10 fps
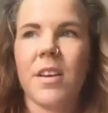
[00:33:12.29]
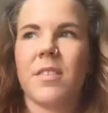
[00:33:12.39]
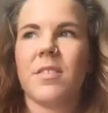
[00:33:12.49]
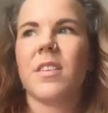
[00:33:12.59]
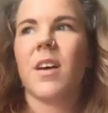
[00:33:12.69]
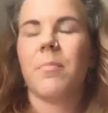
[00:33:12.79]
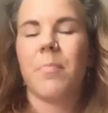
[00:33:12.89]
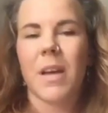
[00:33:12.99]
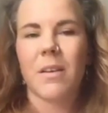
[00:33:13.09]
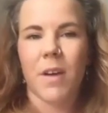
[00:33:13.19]
in some
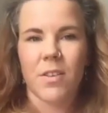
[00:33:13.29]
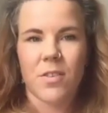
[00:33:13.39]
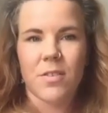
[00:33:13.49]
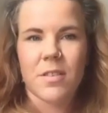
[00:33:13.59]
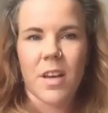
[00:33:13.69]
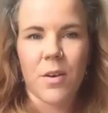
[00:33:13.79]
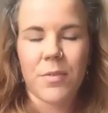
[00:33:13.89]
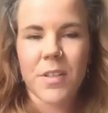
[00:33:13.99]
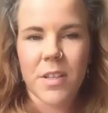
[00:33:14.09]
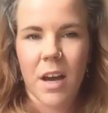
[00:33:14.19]
big venues they
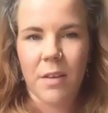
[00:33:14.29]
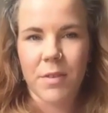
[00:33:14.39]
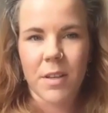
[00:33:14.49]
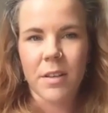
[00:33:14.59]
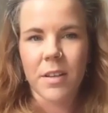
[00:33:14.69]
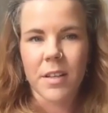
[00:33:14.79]
often have a, a